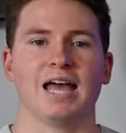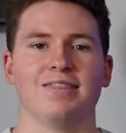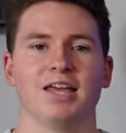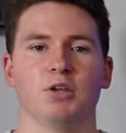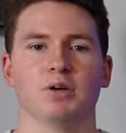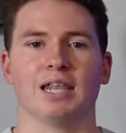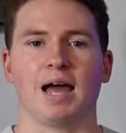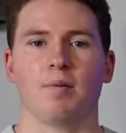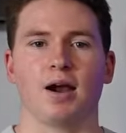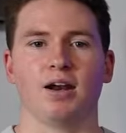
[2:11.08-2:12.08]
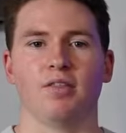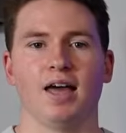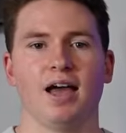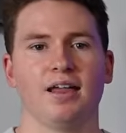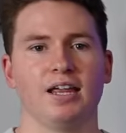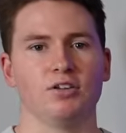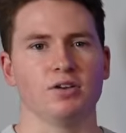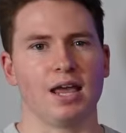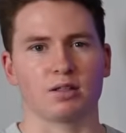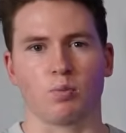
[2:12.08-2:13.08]
And then you elaborate on that in your
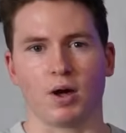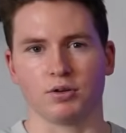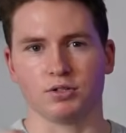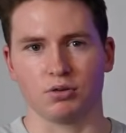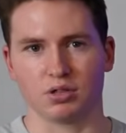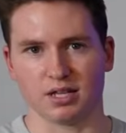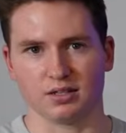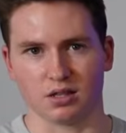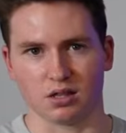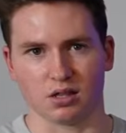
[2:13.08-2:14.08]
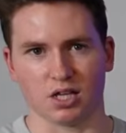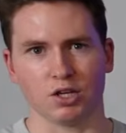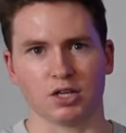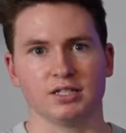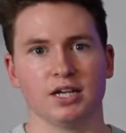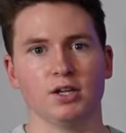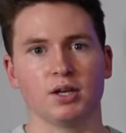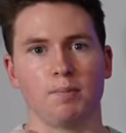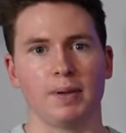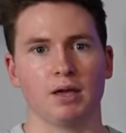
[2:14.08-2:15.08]
next 1 or 2 sentences, and you continue
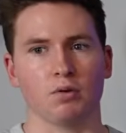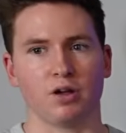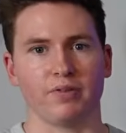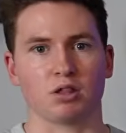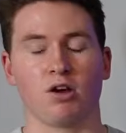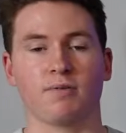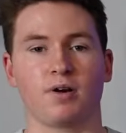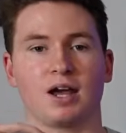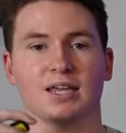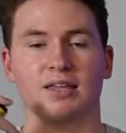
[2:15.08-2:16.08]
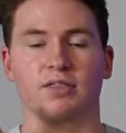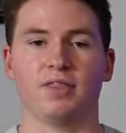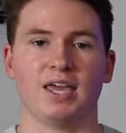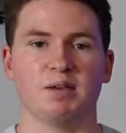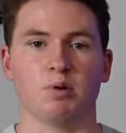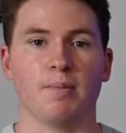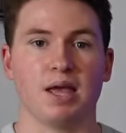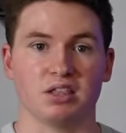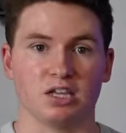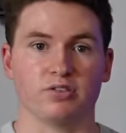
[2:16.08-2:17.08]
to build on this overarching theme or
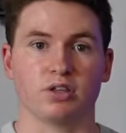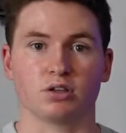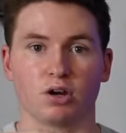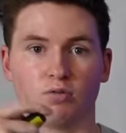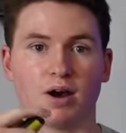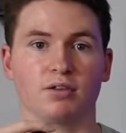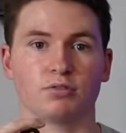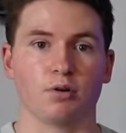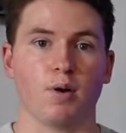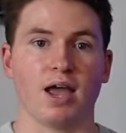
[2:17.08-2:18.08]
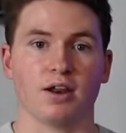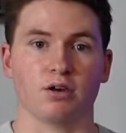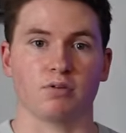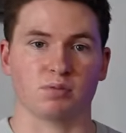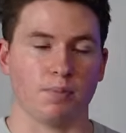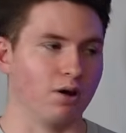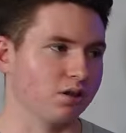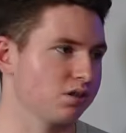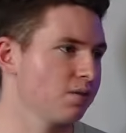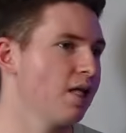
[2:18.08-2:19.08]
message that's going to run throughout your
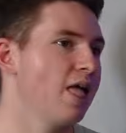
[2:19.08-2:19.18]
response.